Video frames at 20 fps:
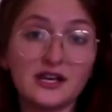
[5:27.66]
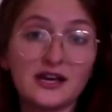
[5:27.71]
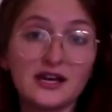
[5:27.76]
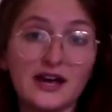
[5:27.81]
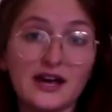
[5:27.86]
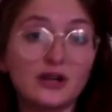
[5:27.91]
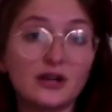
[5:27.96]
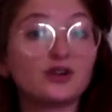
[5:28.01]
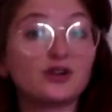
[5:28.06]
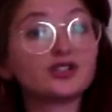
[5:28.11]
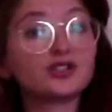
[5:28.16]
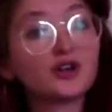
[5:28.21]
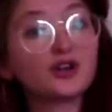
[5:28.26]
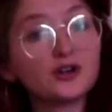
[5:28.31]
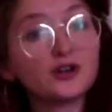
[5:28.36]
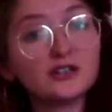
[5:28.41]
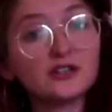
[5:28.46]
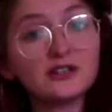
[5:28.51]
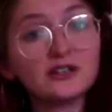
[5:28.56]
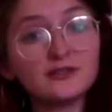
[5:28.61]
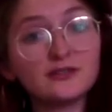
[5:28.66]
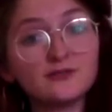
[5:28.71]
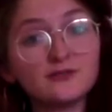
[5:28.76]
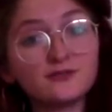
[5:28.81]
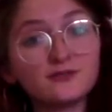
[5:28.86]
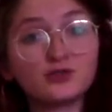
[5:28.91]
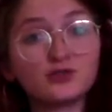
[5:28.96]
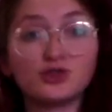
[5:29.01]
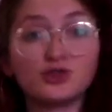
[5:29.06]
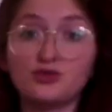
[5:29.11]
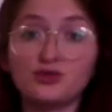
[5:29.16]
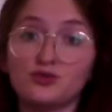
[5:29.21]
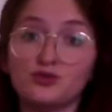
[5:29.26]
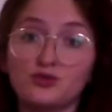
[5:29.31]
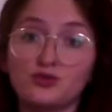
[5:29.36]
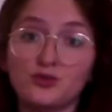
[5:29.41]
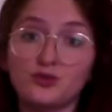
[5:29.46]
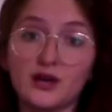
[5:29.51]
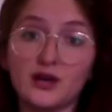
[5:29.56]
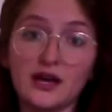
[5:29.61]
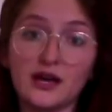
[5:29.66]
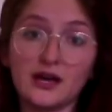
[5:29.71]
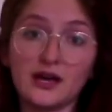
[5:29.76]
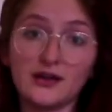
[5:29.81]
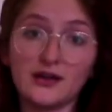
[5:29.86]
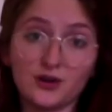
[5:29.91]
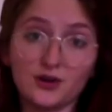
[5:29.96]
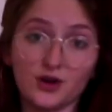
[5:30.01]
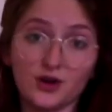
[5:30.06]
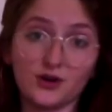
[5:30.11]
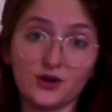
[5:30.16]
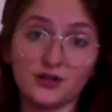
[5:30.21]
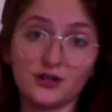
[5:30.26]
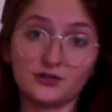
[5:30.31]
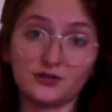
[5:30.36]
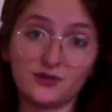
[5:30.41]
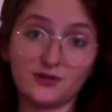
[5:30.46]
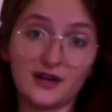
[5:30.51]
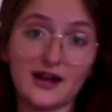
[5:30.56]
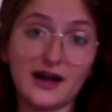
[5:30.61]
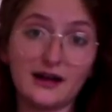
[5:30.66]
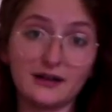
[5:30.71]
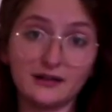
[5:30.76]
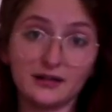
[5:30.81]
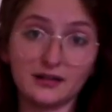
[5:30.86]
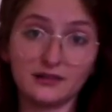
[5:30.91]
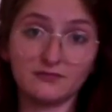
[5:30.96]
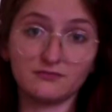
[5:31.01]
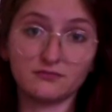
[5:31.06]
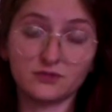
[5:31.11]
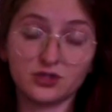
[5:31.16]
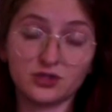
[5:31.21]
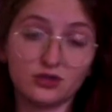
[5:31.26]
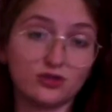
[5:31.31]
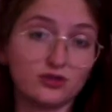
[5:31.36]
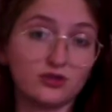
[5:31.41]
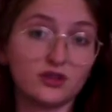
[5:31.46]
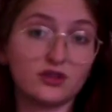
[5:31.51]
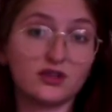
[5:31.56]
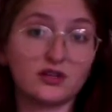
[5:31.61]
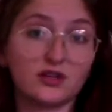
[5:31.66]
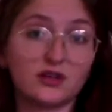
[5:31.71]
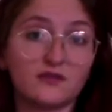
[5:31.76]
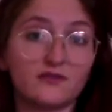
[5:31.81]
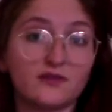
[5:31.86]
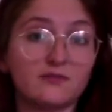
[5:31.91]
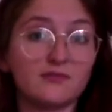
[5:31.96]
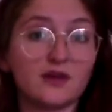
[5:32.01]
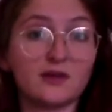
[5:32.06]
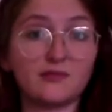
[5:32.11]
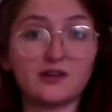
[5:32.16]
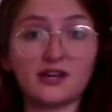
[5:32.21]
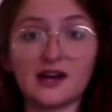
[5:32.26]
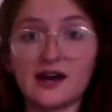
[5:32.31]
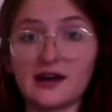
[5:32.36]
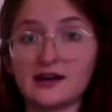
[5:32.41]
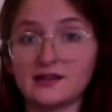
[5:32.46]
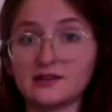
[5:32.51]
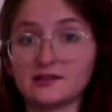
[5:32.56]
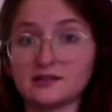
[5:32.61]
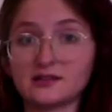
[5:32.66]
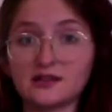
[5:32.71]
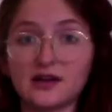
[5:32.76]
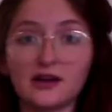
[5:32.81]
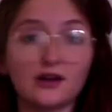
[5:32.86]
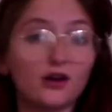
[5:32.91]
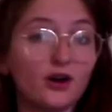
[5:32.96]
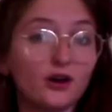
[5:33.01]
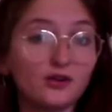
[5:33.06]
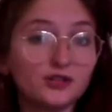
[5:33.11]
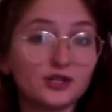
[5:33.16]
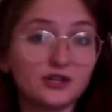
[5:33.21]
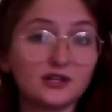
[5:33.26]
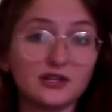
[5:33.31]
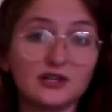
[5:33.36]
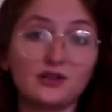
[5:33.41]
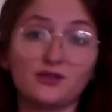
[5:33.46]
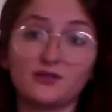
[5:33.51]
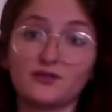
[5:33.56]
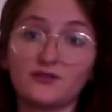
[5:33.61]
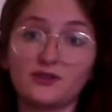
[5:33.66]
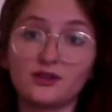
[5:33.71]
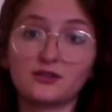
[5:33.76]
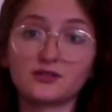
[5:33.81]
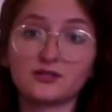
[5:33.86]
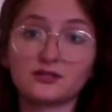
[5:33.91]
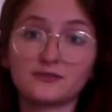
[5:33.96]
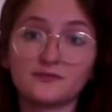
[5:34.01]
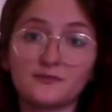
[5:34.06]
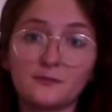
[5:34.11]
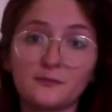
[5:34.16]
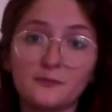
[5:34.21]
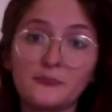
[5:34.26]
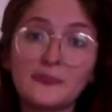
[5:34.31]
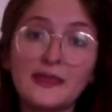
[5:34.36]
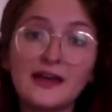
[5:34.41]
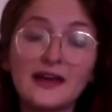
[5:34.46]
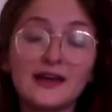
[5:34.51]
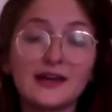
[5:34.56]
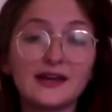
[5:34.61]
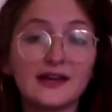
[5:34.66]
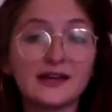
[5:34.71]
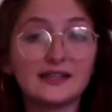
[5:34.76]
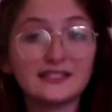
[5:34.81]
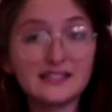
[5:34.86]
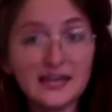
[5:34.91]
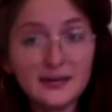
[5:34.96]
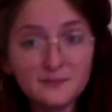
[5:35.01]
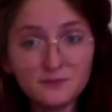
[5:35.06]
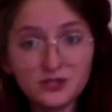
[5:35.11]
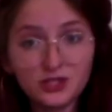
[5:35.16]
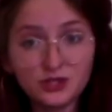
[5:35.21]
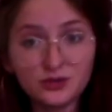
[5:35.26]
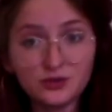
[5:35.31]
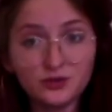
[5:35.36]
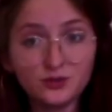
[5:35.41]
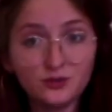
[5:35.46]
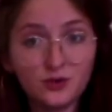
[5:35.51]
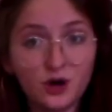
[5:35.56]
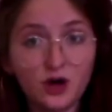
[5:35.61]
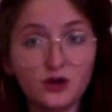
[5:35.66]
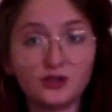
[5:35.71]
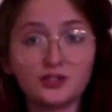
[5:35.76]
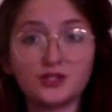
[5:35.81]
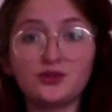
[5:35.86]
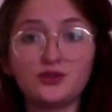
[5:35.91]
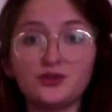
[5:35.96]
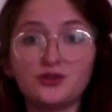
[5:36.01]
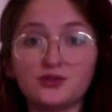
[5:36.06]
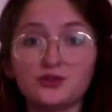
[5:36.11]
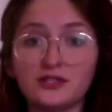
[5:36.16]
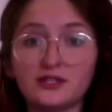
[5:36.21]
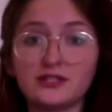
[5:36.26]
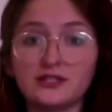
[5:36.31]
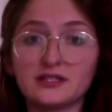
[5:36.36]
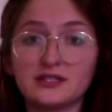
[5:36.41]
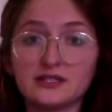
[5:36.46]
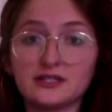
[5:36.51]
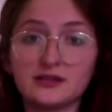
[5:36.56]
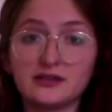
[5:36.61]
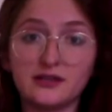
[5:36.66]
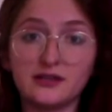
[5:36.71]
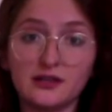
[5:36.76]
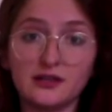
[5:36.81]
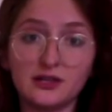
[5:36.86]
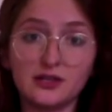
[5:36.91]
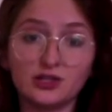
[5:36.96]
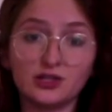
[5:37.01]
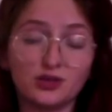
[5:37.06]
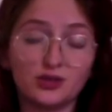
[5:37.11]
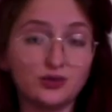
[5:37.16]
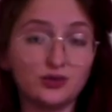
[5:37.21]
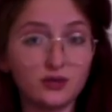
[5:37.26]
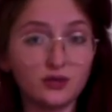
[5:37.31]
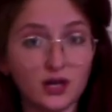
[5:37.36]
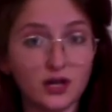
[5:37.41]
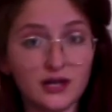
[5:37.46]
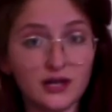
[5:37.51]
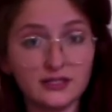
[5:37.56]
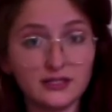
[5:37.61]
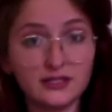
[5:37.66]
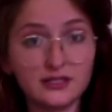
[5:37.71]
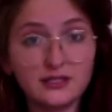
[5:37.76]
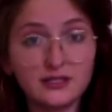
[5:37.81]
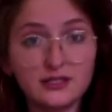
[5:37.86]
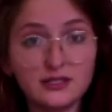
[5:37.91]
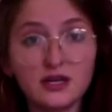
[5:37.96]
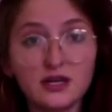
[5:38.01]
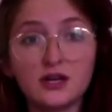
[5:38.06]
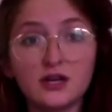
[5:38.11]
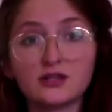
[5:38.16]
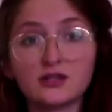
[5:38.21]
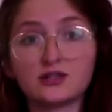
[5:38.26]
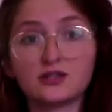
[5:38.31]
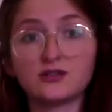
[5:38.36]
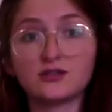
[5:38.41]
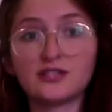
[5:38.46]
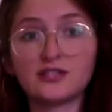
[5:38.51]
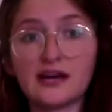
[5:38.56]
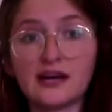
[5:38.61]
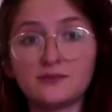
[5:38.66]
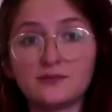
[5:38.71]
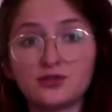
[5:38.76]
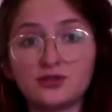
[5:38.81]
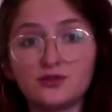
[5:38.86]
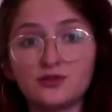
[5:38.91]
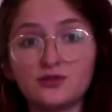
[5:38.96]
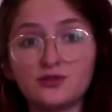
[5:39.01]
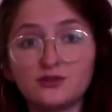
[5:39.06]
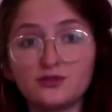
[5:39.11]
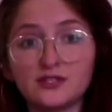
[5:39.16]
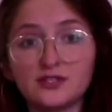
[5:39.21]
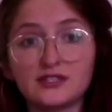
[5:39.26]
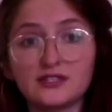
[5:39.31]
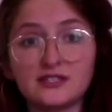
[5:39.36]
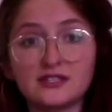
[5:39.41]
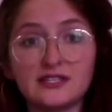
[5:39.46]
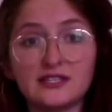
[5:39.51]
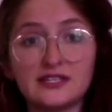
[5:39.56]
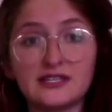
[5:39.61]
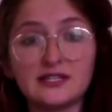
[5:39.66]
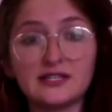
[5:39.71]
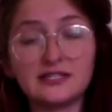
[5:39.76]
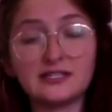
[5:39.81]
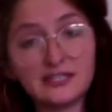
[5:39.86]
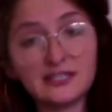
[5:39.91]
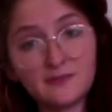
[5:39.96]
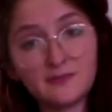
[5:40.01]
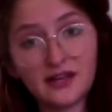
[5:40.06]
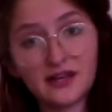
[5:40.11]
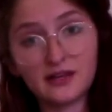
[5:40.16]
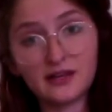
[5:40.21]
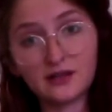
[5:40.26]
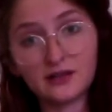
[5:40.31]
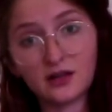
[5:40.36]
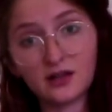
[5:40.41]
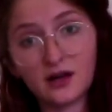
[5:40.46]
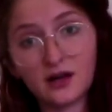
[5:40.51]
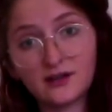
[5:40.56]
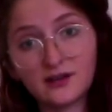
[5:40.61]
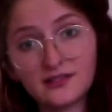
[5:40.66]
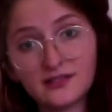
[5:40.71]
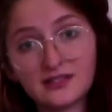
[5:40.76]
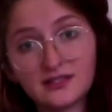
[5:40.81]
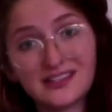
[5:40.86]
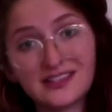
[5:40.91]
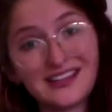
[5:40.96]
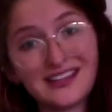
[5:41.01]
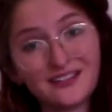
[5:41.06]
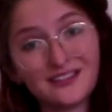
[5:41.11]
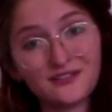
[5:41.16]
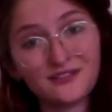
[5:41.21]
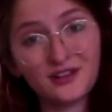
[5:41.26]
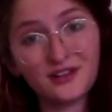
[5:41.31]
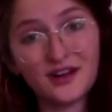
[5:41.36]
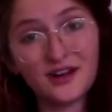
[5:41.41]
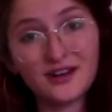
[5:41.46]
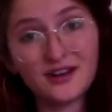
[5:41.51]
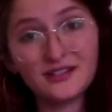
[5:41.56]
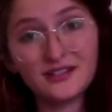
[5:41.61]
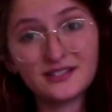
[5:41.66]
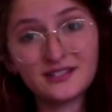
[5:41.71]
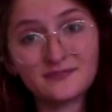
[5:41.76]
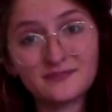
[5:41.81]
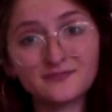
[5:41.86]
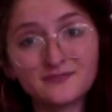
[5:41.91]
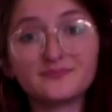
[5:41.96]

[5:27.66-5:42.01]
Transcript: an alternative to a current reality. So you can think of it maybe as an alternate universe. Type 2 also uses the two clauses. So type 2 uses the dependent clause, the if clause,